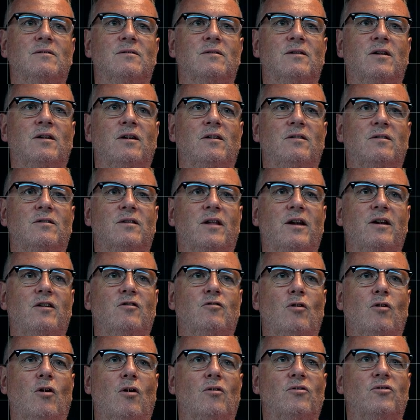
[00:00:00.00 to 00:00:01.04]
that they
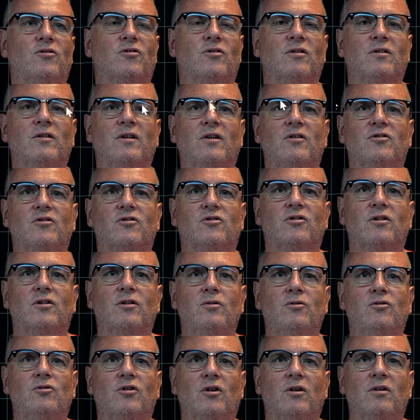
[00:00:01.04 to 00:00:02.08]
cross and there's a
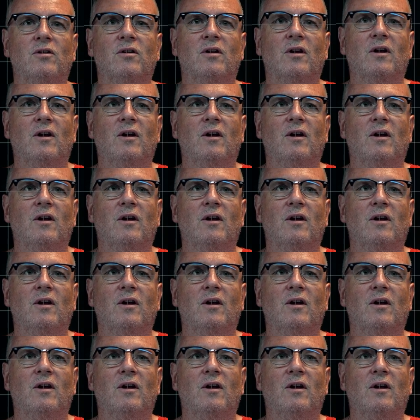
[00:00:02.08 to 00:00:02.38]
solution.